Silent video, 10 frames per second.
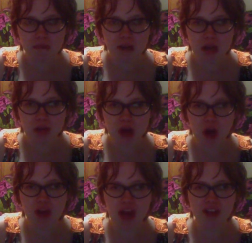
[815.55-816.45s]

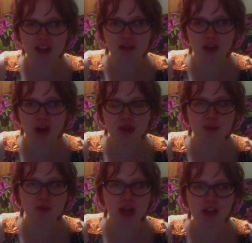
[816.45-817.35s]
so that that's very
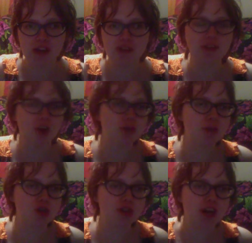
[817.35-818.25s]
subjective and very
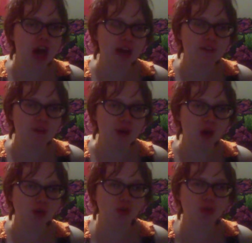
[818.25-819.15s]
much in the eye of the
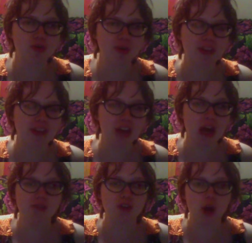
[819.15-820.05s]
beholder, and something that
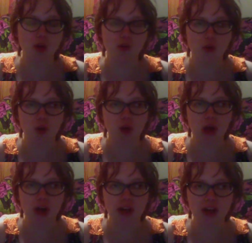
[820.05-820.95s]
I've gone over a
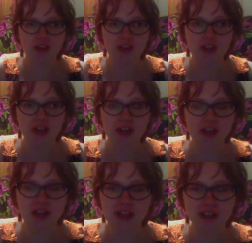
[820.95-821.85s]
lot. And
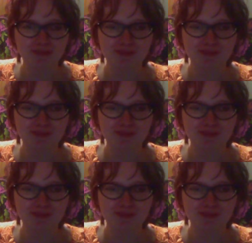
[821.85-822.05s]
uh,